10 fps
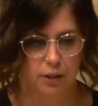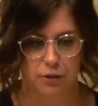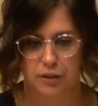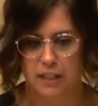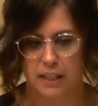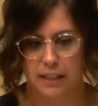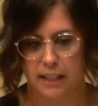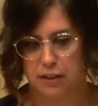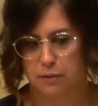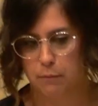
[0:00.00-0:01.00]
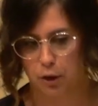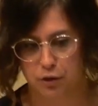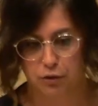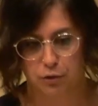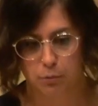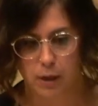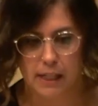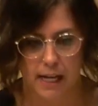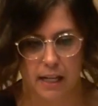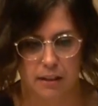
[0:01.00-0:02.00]
You'll see that it's marked
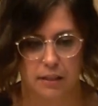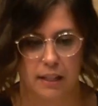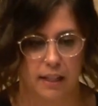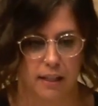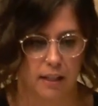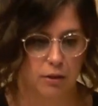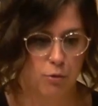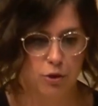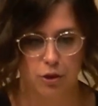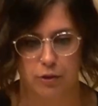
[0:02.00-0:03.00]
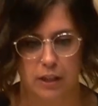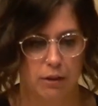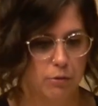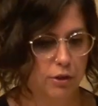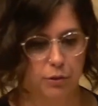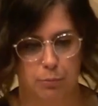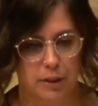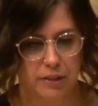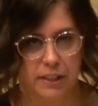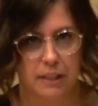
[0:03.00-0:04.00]
swing 8ths at quarter note equals
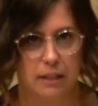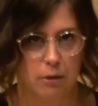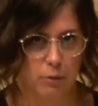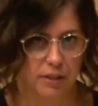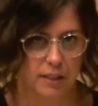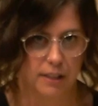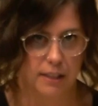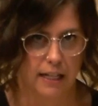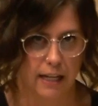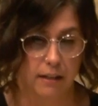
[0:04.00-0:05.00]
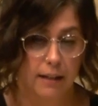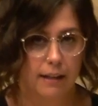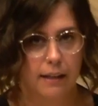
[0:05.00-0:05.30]
160 to 168.